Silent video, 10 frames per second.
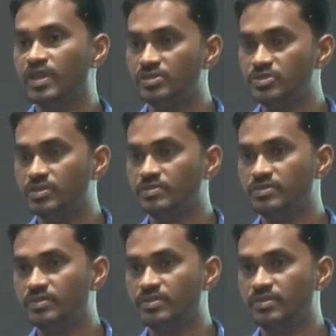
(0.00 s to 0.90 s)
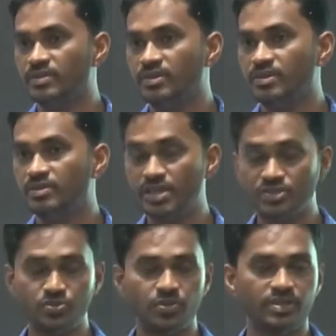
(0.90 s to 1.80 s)
engineers in the
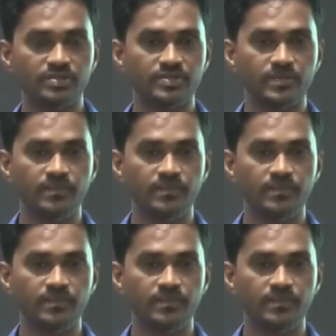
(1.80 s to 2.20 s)
next 2 years.